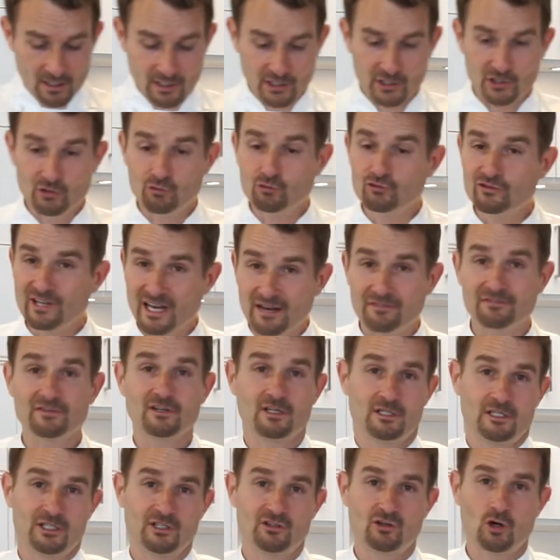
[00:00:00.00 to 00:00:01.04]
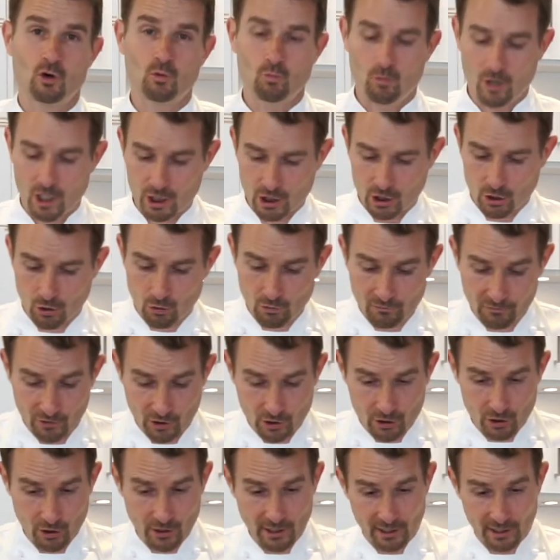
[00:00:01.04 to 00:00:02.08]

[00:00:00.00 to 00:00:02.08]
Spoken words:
you definitely don't want to overcook